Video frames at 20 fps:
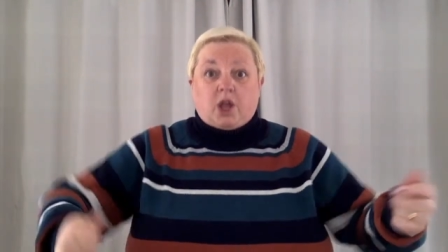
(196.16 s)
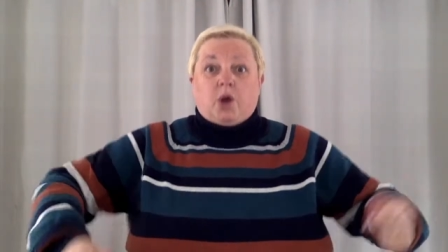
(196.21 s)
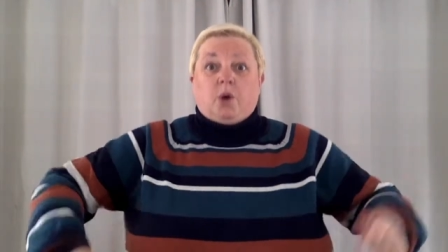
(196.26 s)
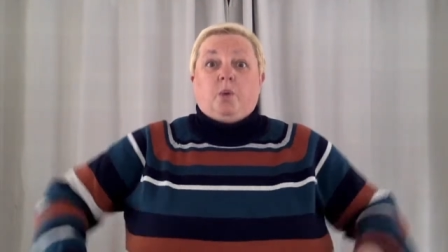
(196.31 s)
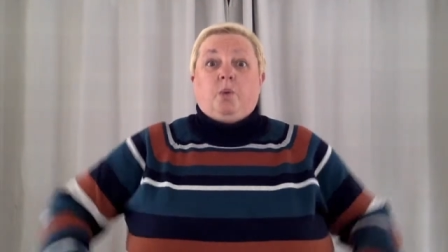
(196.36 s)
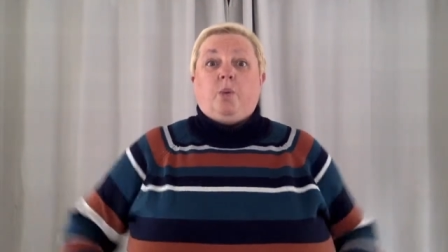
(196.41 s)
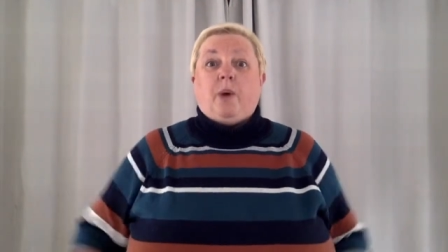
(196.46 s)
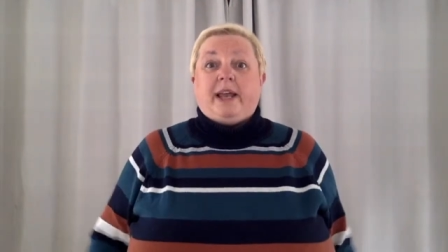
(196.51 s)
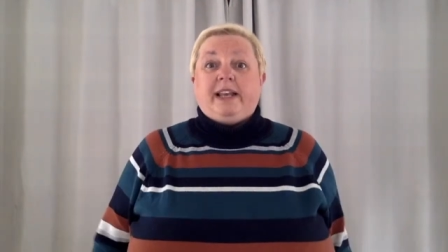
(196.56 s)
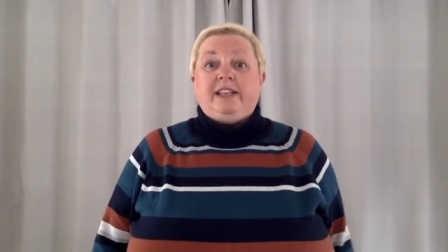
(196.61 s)

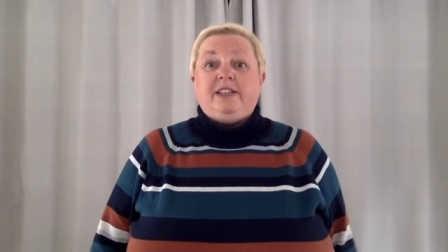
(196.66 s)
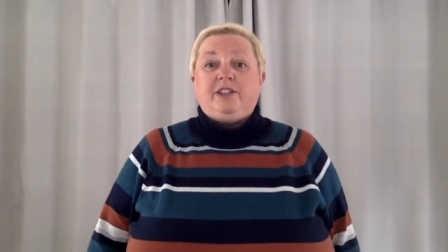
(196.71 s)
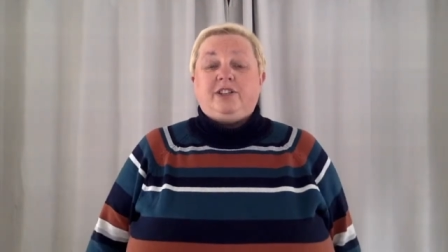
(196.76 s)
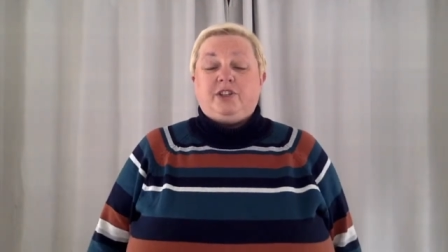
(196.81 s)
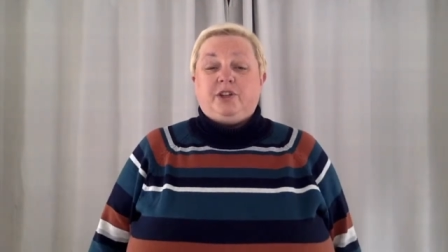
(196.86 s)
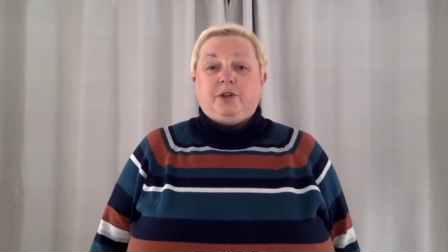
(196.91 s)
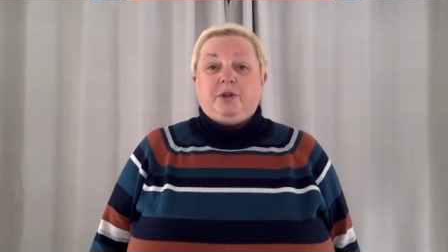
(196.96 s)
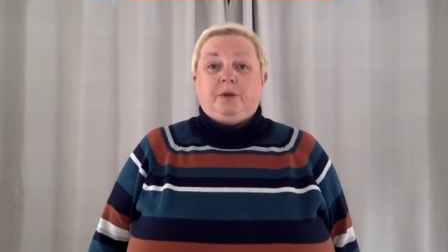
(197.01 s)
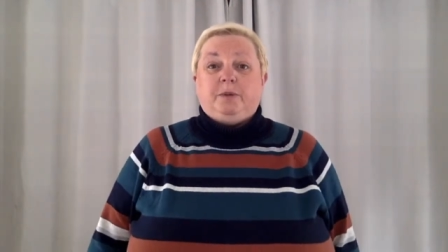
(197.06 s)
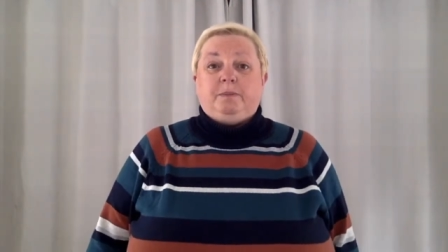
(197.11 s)
went
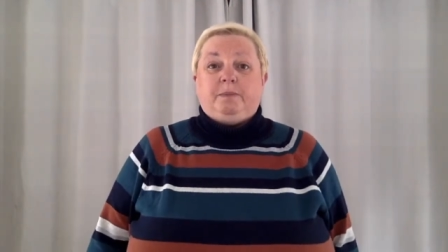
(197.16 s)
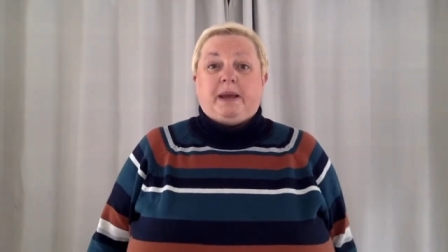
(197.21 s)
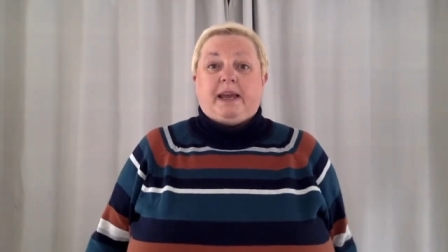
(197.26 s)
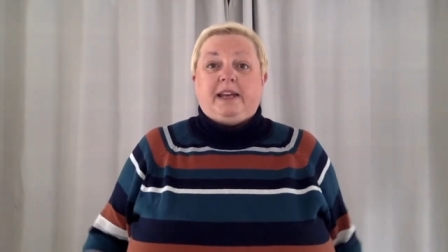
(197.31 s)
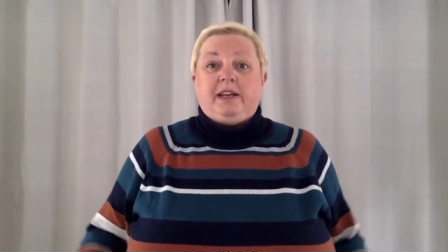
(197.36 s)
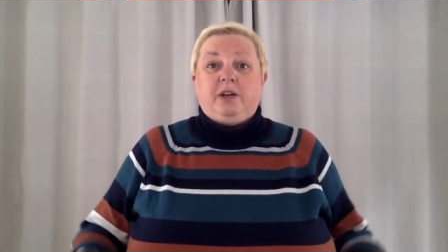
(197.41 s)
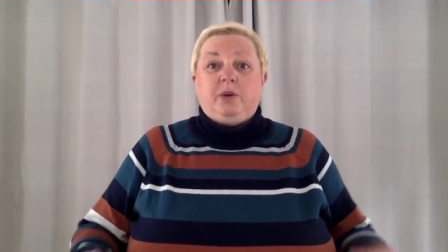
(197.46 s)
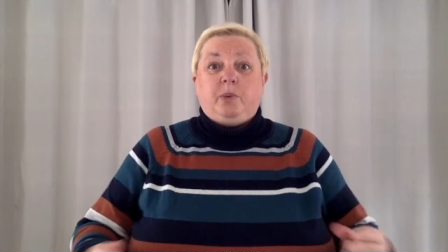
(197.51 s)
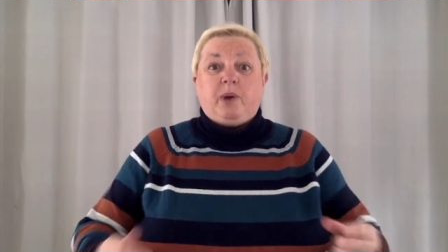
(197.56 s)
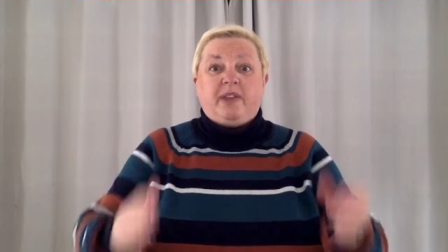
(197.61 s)
to
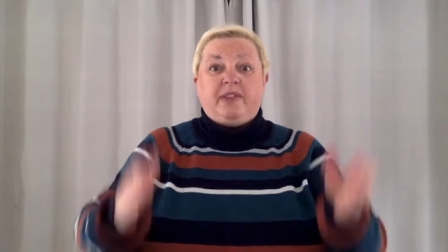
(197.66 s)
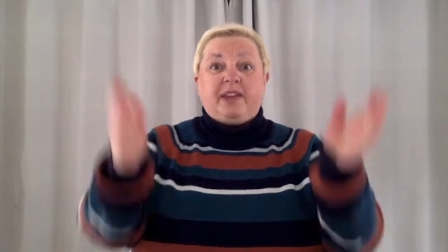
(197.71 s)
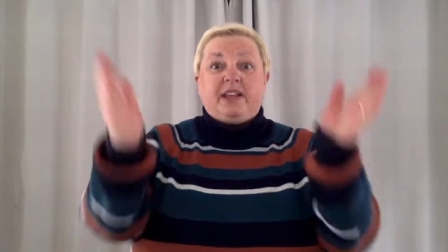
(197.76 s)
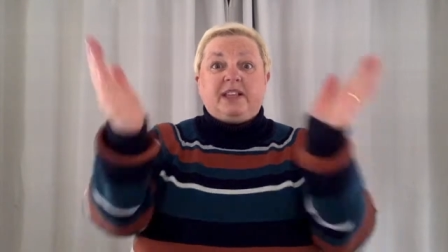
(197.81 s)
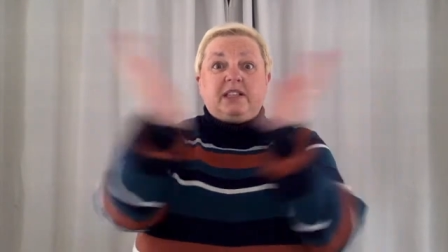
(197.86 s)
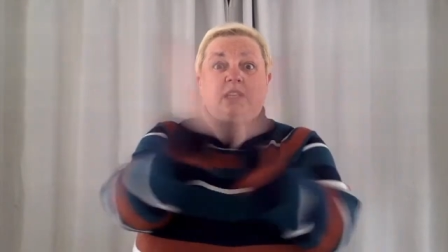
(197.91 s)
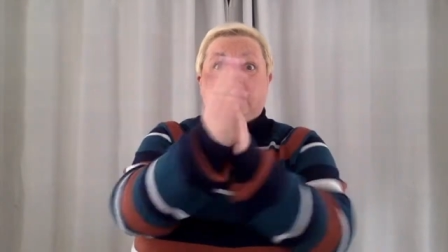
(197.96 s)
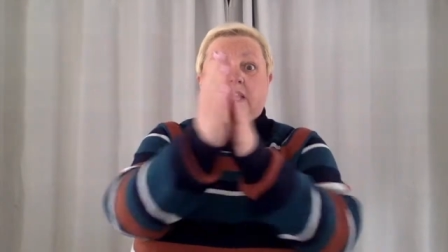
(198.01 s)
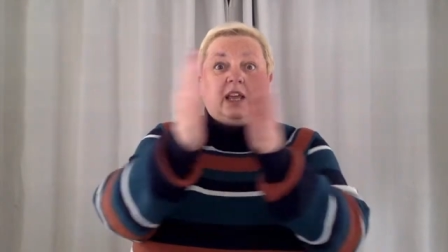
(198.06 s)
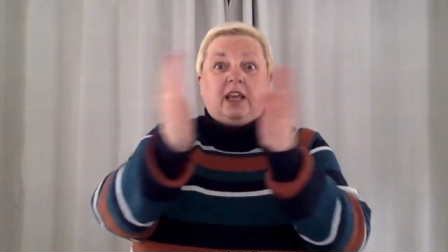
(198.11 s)
bed with his
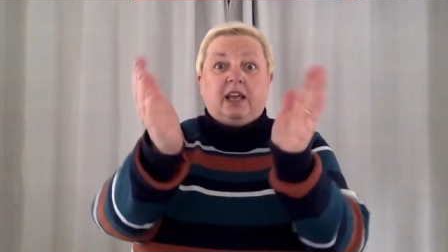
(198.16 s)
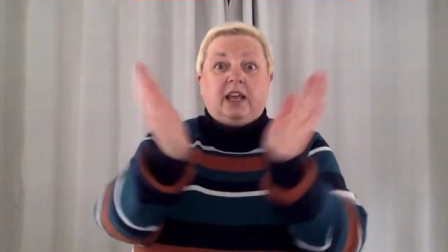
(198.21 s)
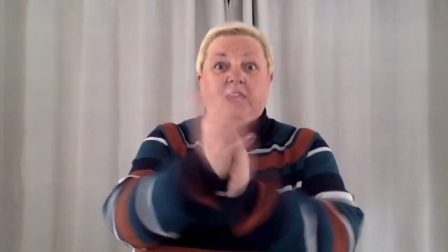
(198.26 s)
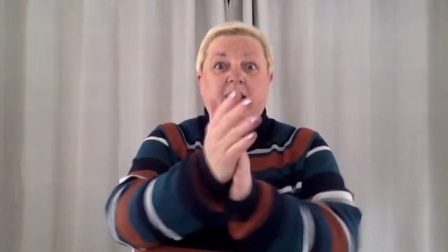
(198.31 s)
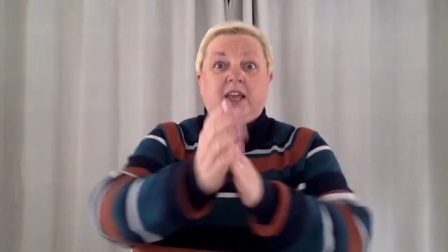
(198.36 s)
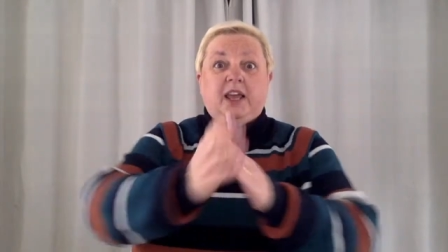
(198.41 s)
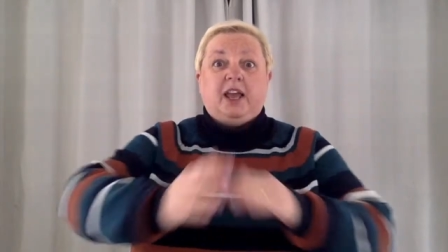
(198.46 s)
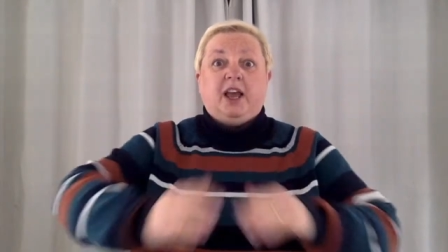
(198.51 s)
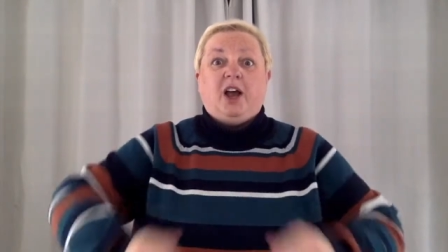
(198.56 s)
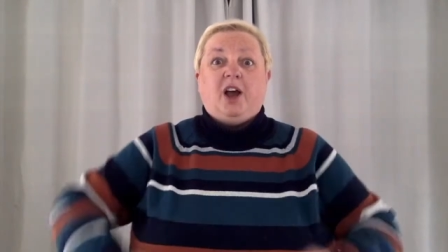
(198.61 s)

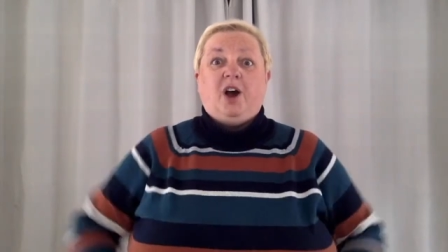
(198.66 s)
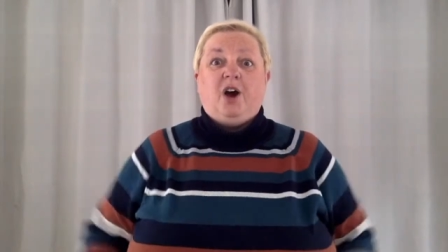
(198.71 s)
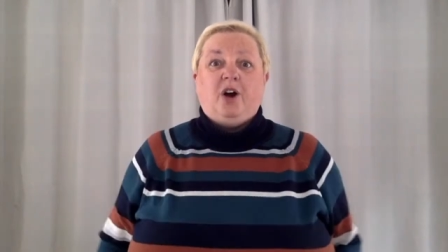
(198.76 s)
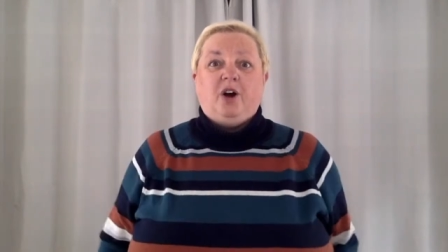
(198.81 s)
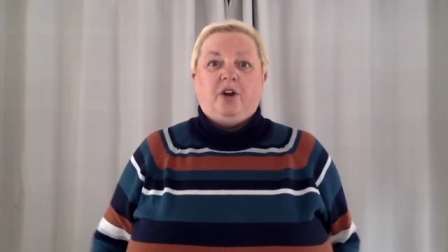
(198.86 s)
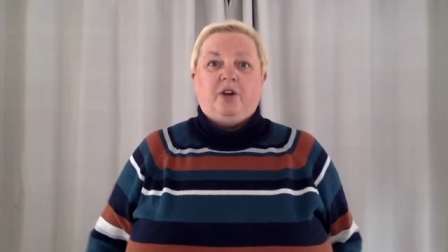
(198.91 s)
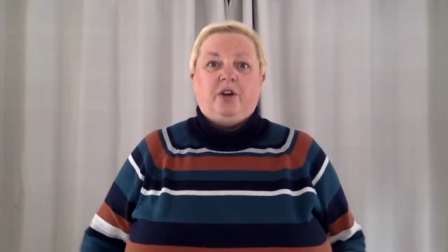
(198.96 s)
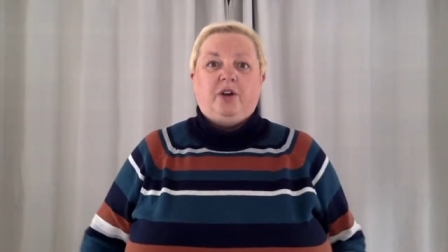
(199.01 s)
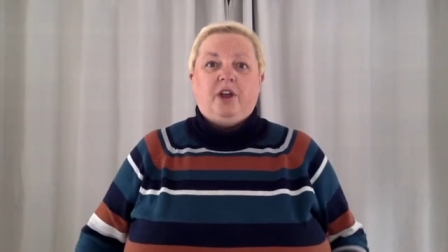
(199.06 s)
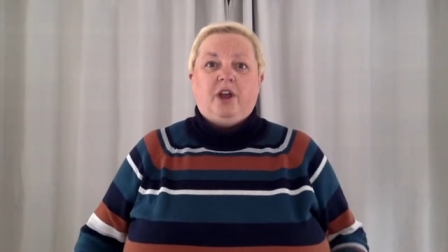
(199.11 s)
on,